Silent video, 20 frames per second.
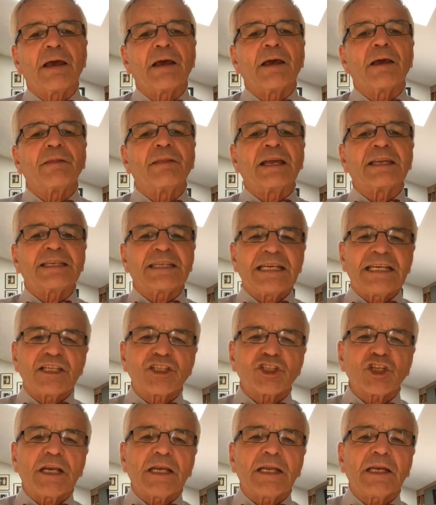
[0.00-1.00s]
that
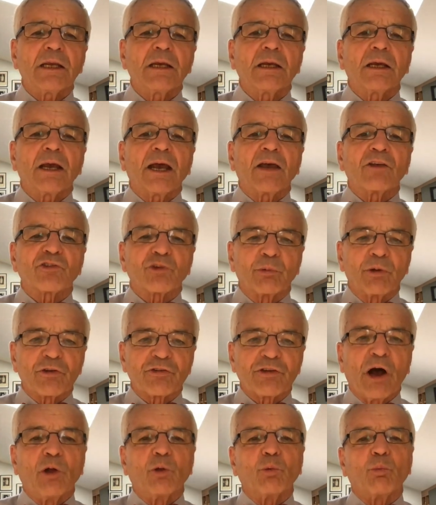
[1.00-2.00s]
teaching as a
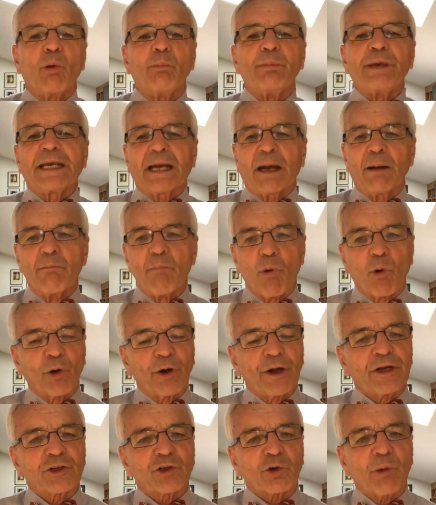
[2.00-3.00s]
result will become more
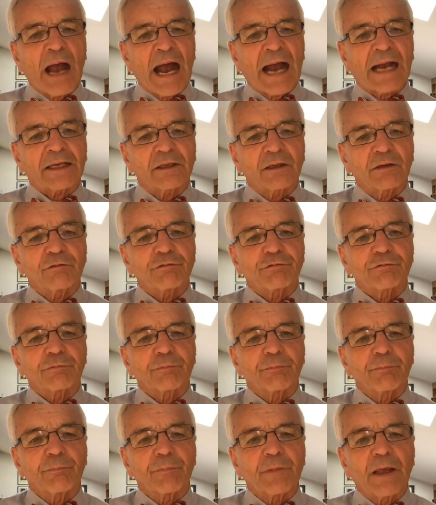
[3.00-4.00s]
interactive,
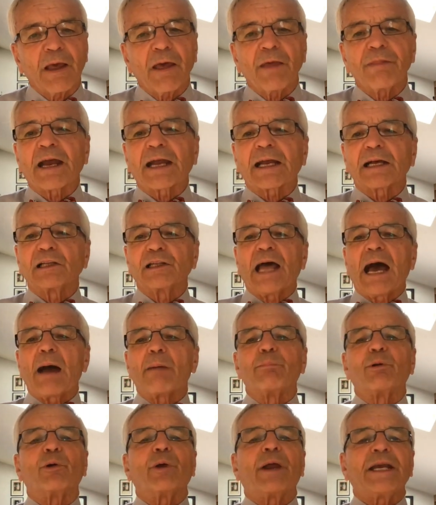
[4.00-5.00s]
that
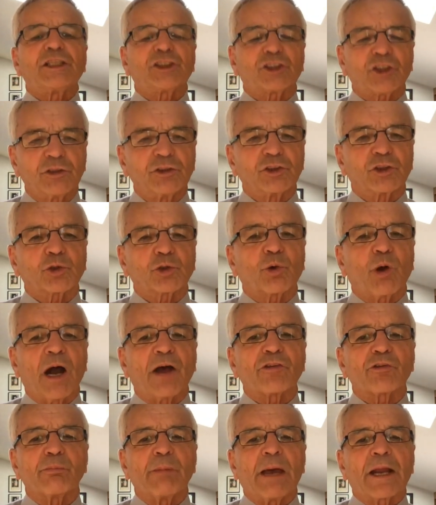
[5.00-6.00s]
collaborations
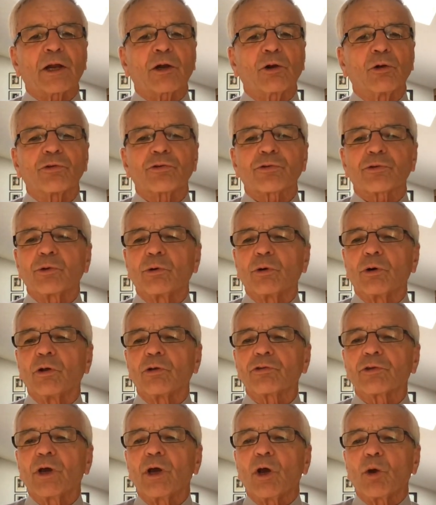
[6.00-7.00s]
across medical
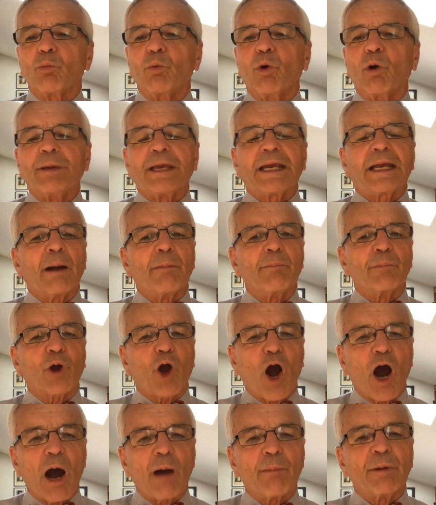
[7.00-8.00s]
schools will become
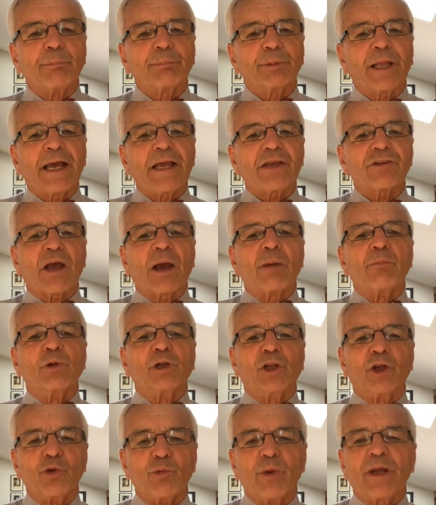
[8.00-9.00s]
commonplace and will
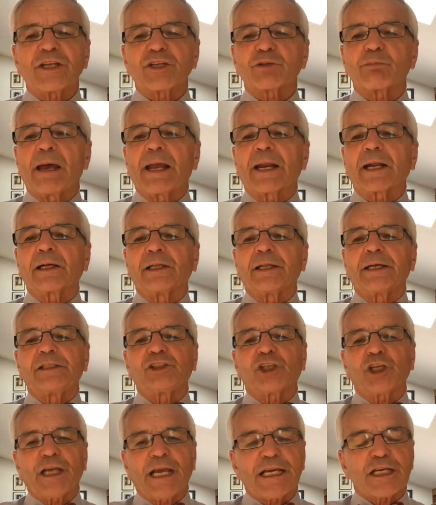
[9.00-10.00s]
enrich medical
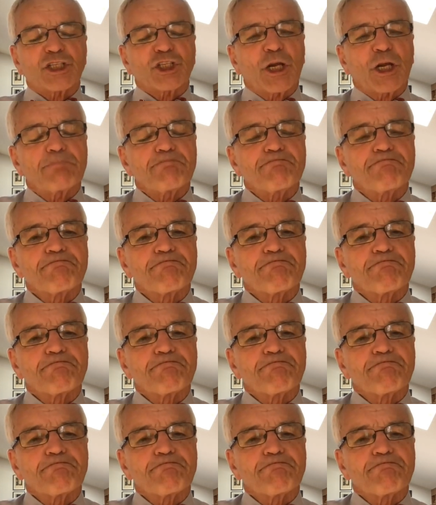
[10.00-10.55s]
education,